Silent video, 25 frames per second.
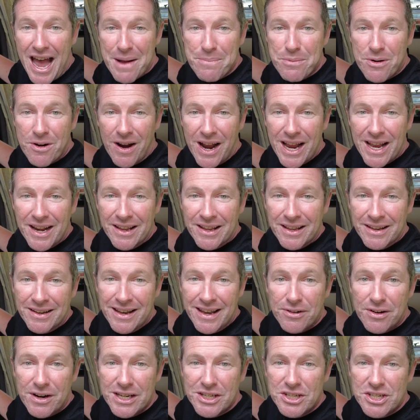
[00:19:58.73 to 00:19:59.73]

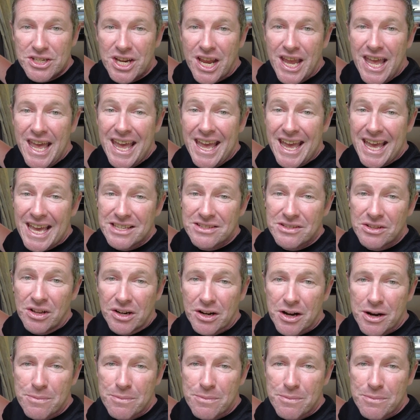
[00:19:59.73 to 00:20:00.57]
upgraded fridge. It's not a